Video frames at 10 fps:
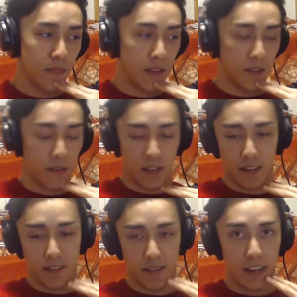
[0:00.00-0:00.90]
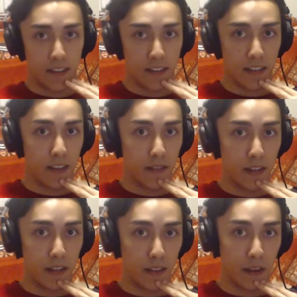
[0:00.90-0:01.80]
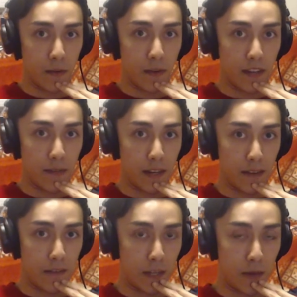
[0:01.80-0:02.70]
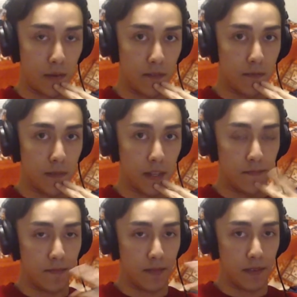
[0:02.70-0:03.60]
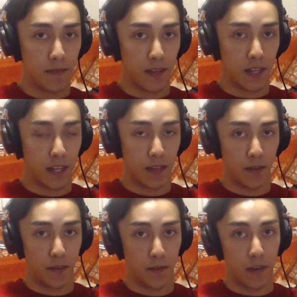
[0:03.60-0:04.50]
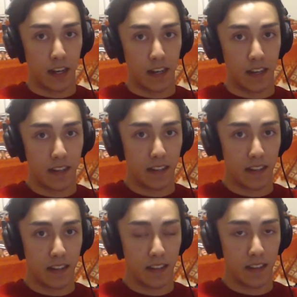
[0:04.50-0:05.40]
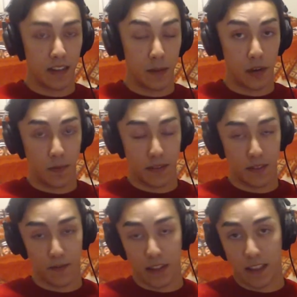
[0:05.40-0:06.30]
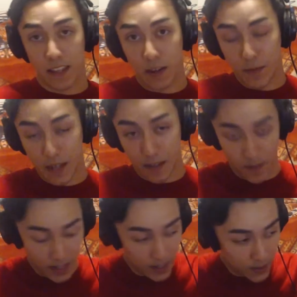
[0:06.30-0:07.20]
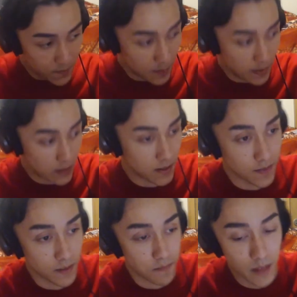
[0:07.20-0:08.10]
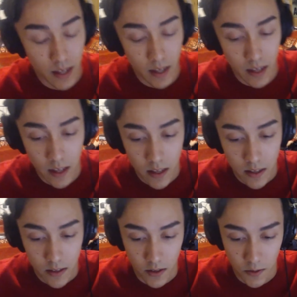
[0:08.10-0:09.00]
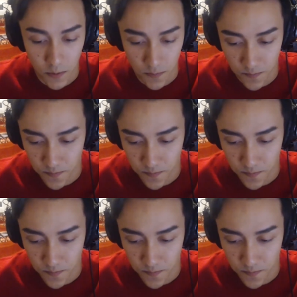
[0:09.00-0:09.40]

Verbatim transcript: so I didn't actually have anything I wanted to make a video of, but I told a friend, I promised a friend that I would make a video about something. So